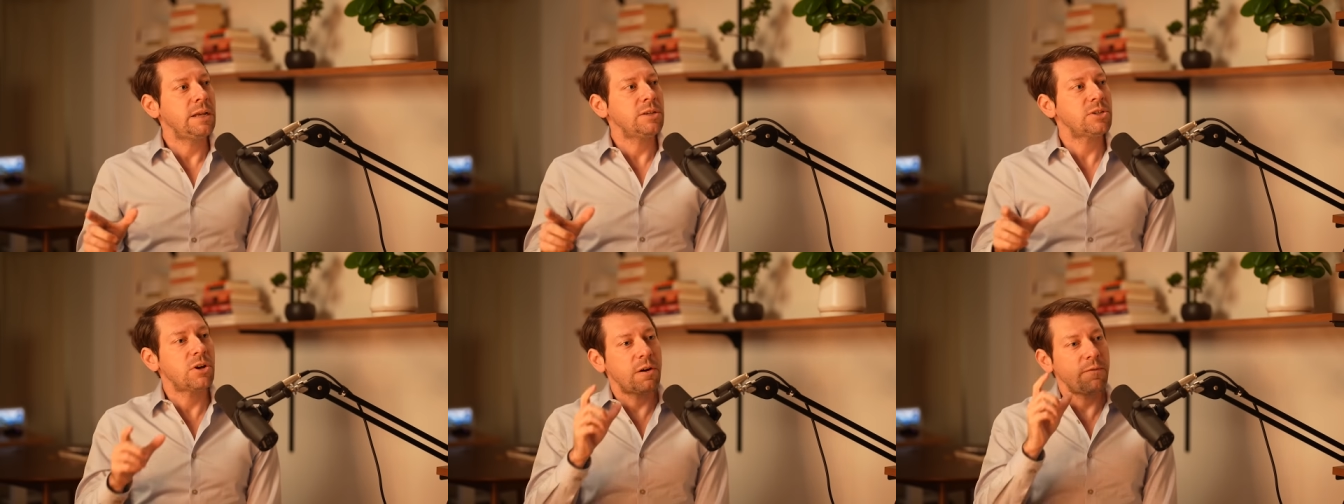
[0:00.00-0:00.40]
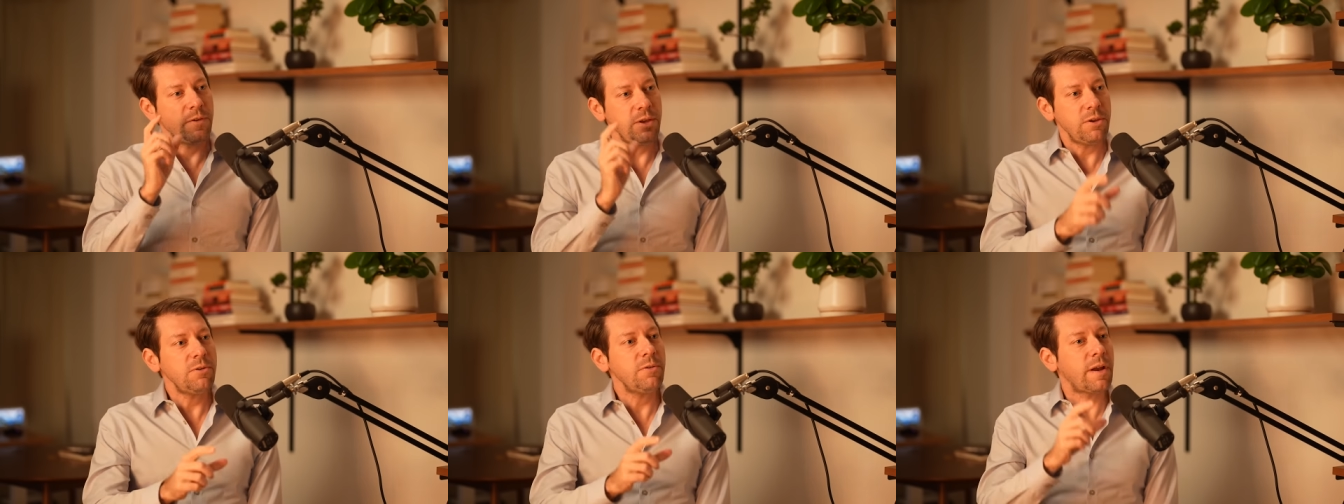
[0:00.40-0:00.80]
So if
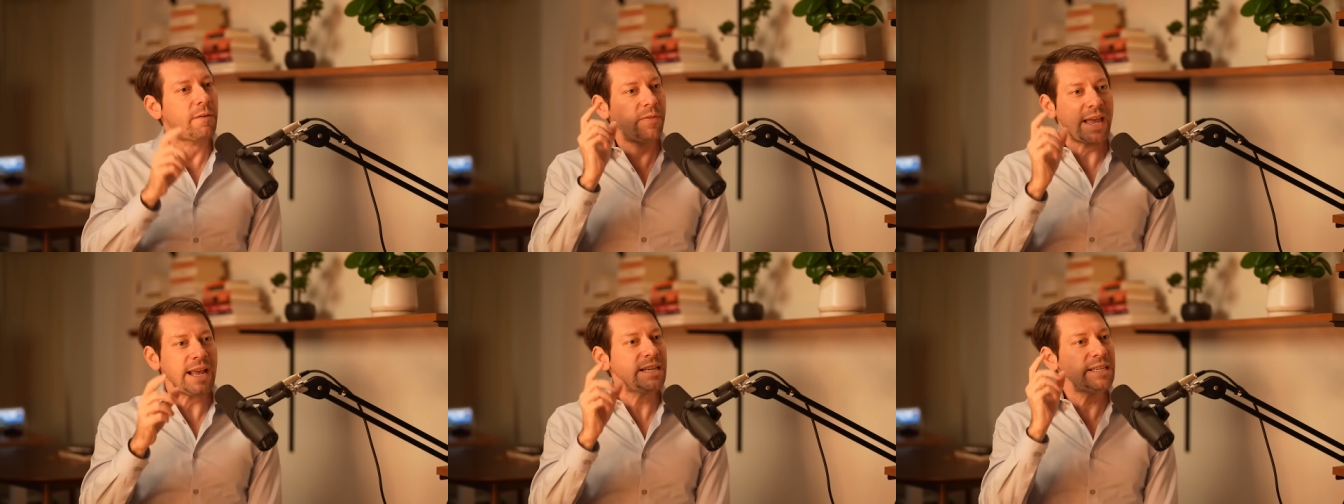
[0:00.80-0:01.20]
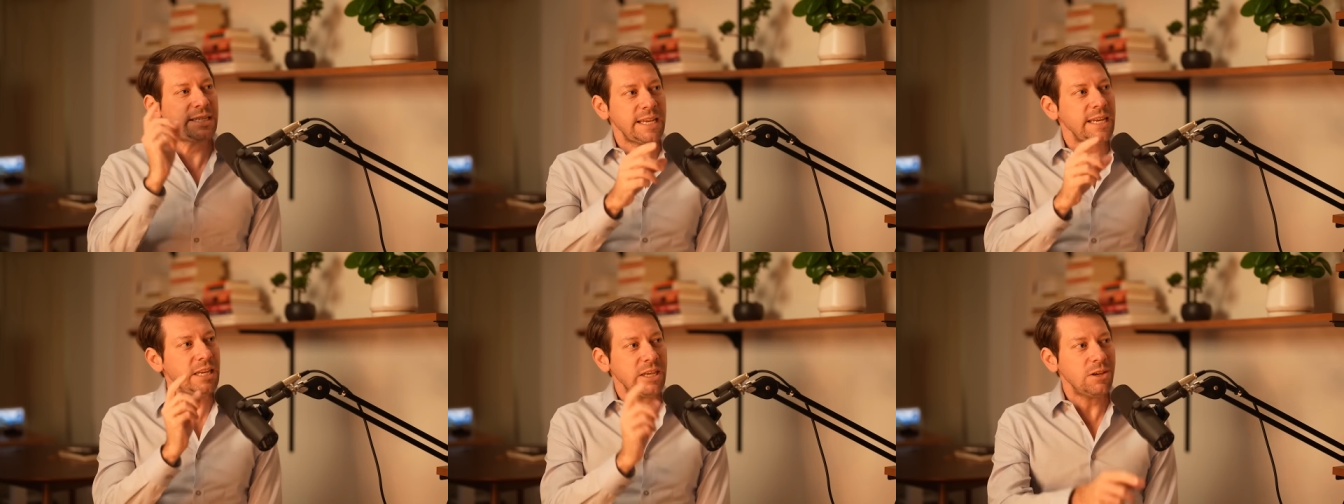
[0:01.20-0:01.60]
you if they
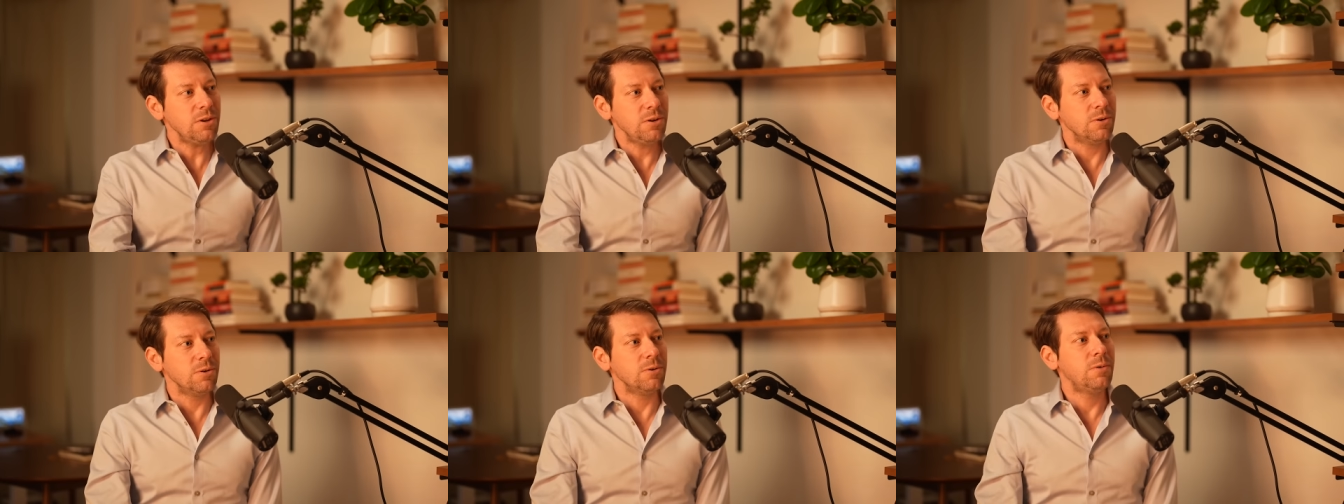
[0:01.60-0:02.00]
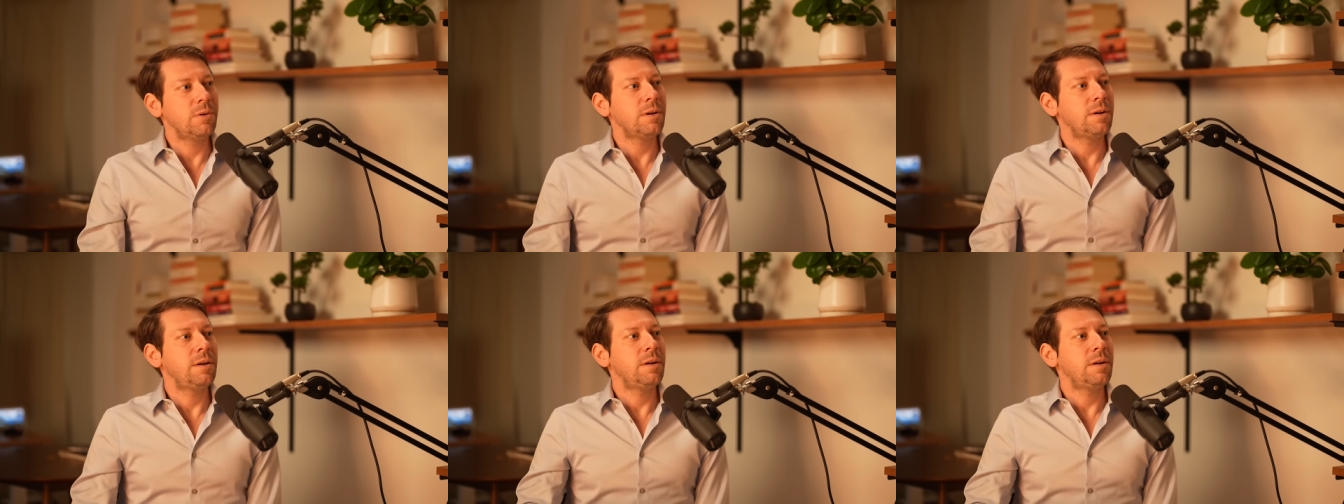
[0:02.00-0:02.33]
see you